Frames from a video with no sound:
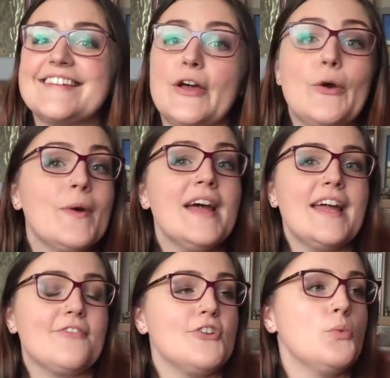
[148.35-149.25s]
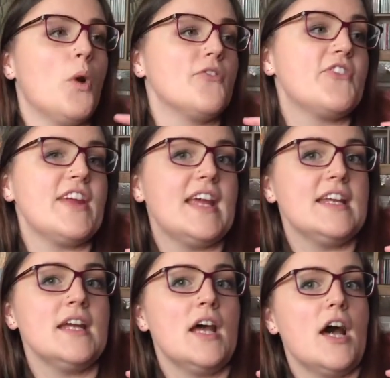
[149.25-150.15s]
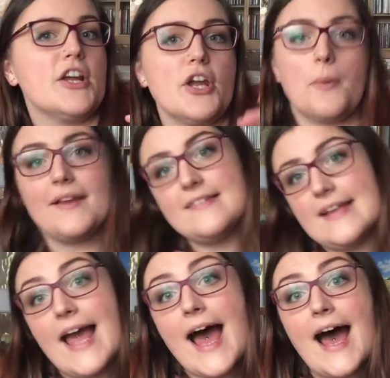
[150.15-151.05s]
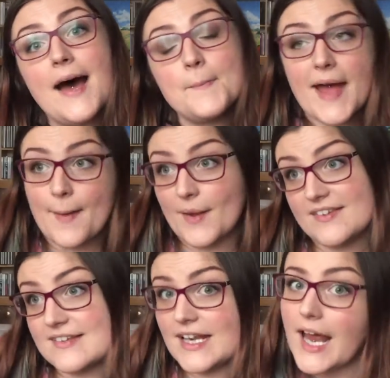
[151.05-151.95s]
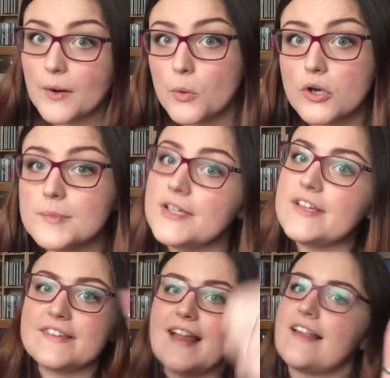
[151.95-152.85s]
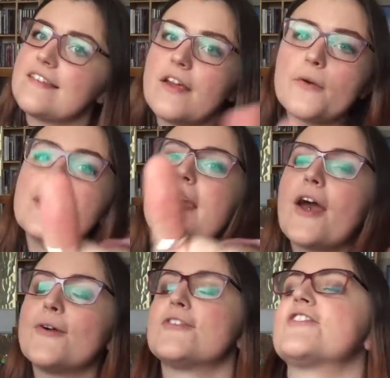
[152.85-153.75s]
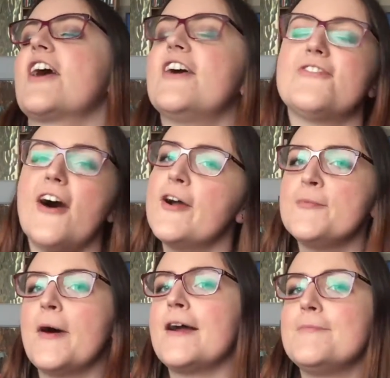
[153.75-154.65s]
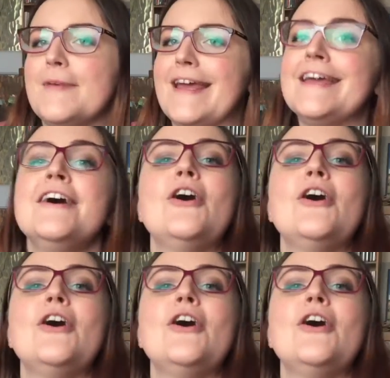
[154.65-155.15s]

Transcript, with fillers: So if you wanted a YOSD hat but MSD leg warmers, that's totally kosher, fine by me.